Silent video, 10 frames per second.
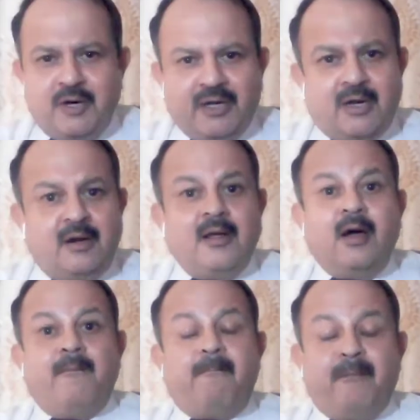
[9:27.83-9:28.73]
Political
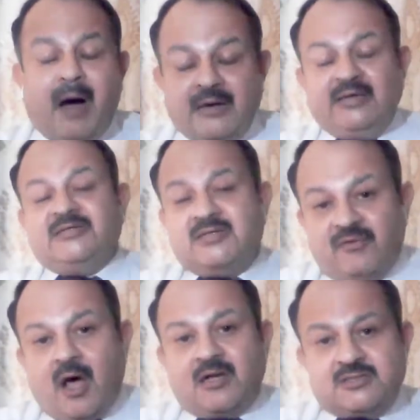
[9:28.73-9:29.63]
parties
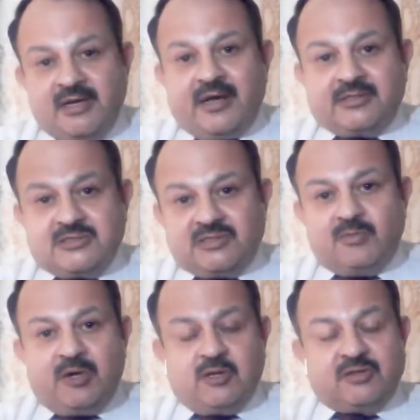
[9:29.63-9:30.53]
have lost elections
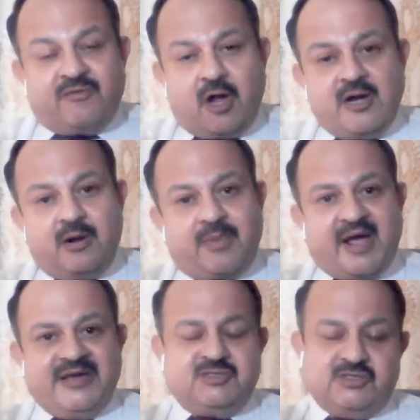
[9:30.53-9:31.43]
because of onion
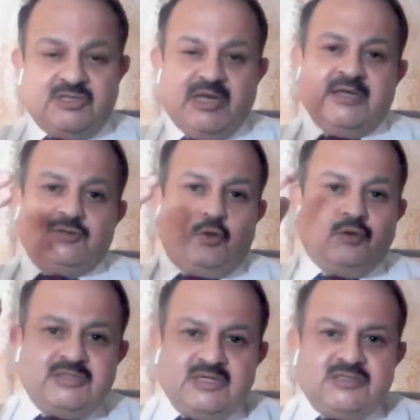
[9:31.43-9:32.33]
prices. So
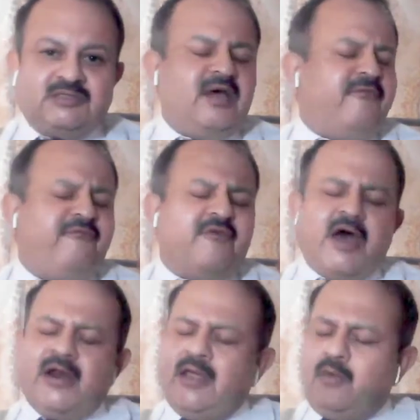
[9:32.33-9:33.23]
this is a
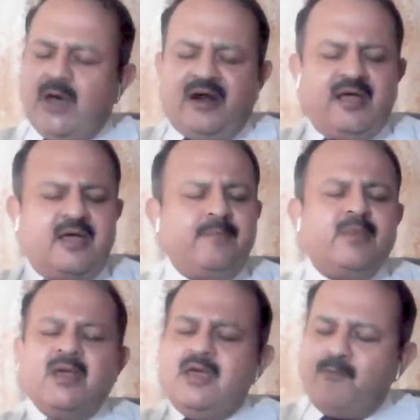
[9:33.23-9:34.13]
very, very
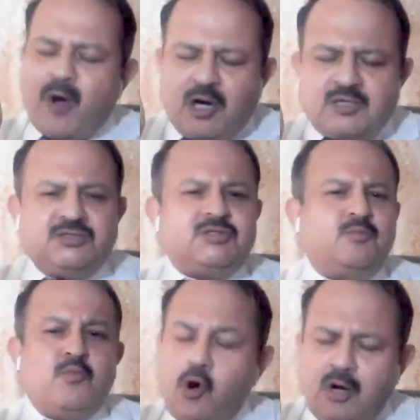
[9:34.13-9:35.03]
important
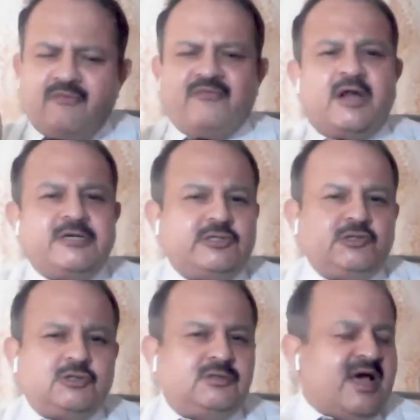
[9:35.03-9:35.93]
bone of
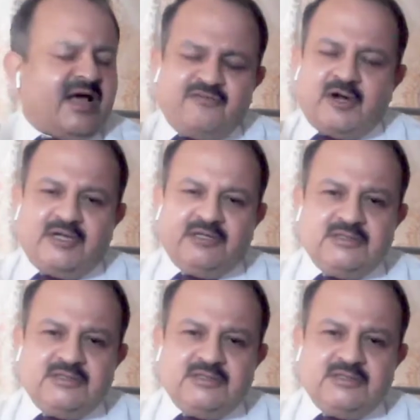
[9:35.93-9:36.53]
contention as far